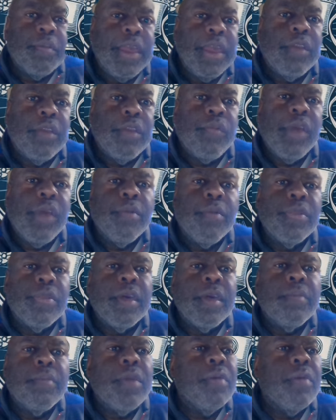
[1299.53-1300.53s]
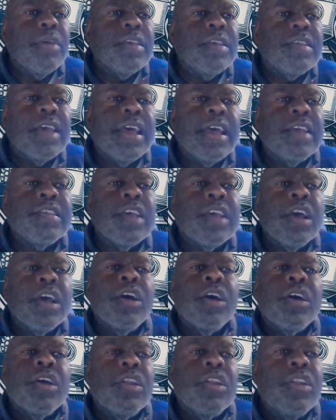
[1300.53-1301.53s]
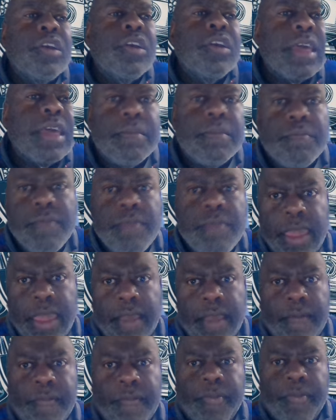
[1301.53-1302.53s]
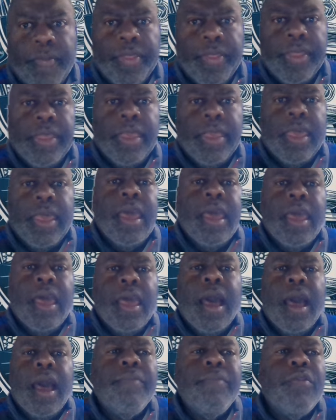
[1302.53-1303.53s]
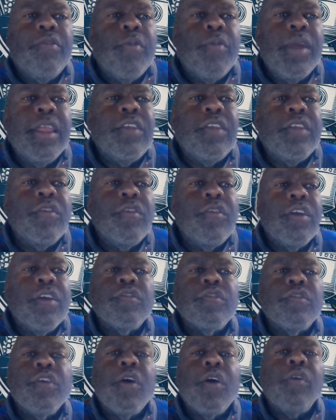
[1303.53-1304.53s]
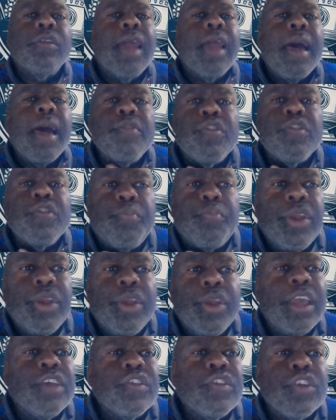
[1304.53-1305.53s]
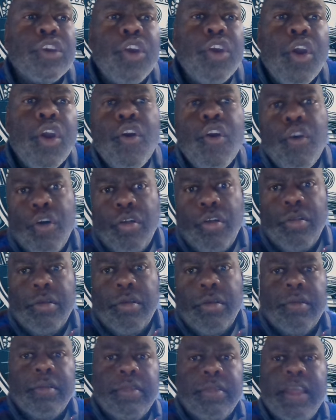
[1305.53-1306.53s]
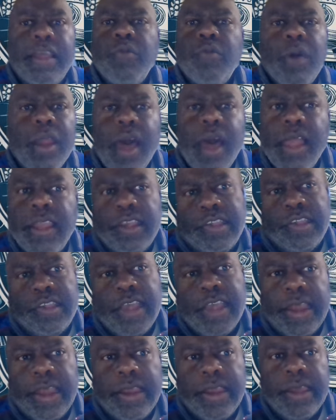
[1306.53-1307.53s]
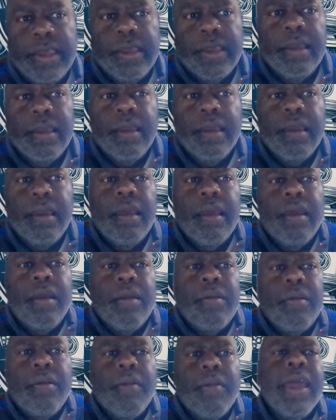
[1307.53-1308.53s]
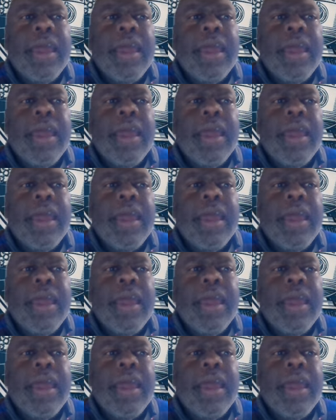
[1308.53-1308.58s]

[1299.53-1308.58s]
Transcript: the ring with him. No, he says, look at me. I'm 22 years old, and I'm as pretty as a girl. That's what Ali said. Right?